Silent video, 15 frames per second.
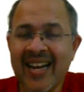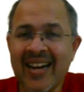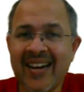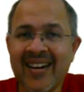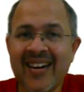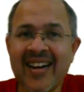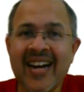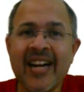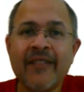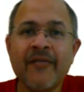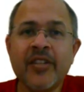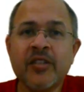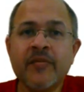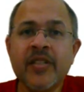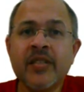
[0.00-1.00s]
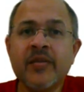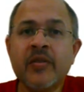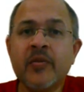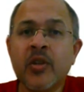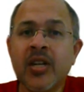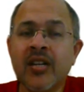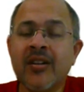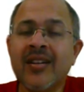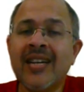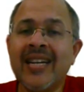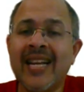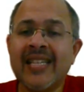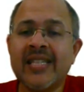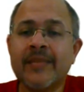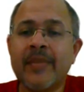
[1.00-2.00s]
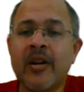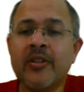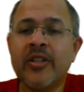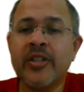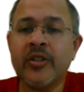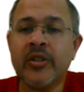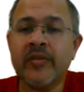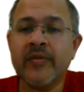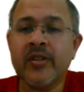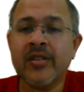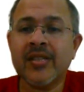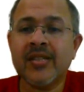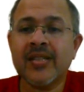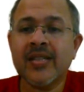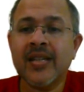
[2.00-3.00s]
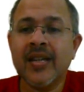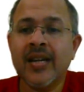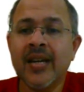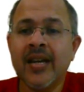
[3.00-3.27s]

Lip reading: and which means we would learn less about the universe